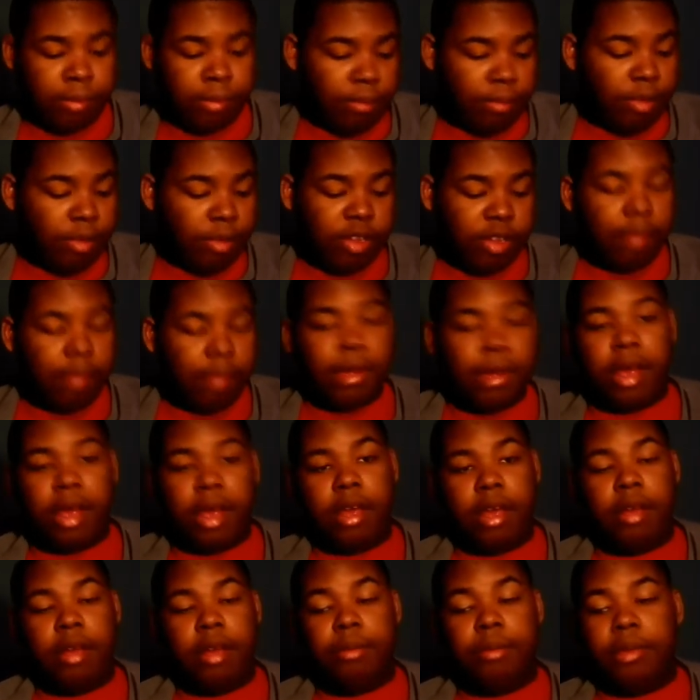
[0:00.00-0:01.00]
most of my
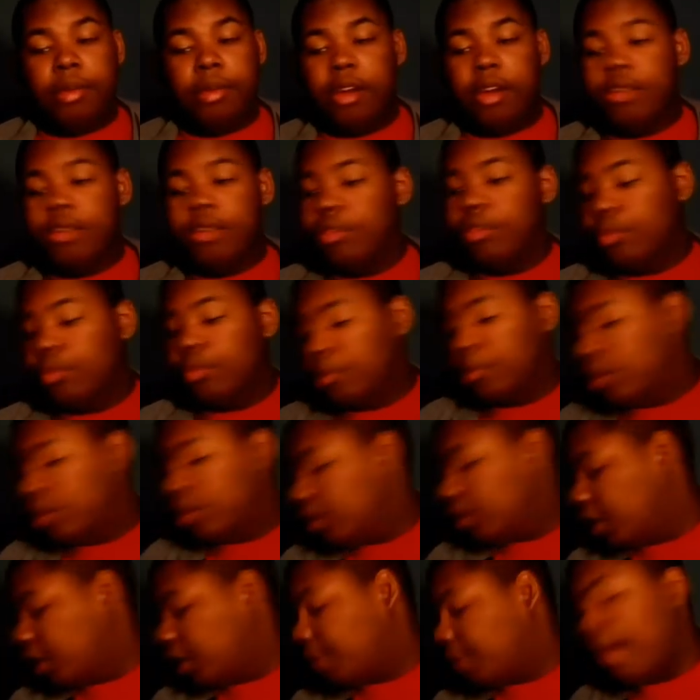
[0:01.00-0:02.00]
cartoons
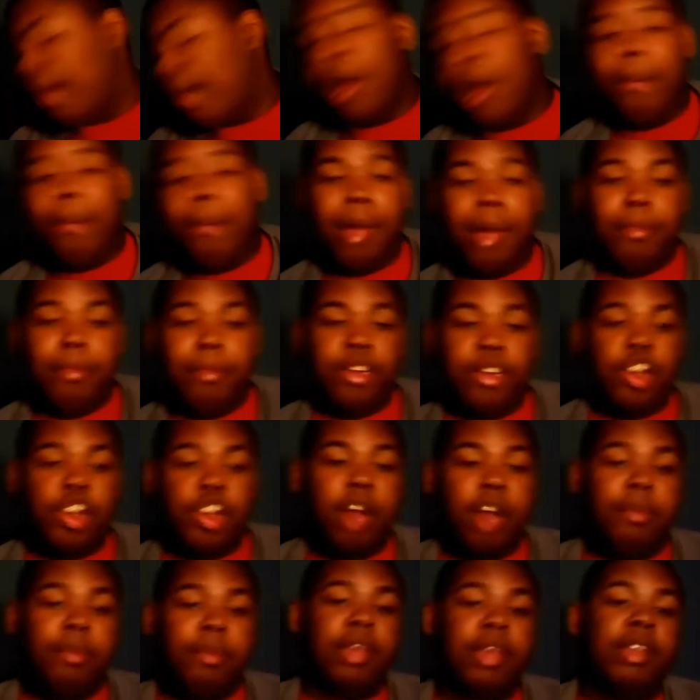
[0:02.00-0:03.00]
were inspired by Butch
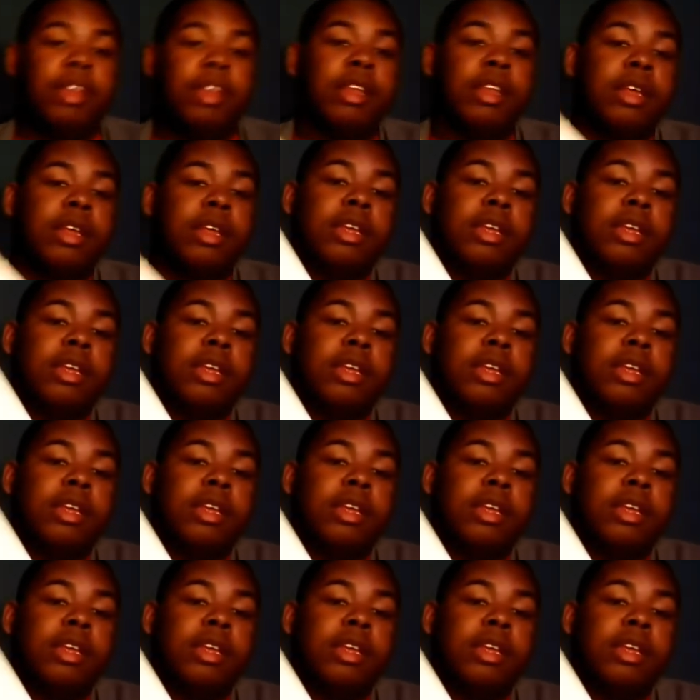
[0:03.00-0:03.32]
Hartman,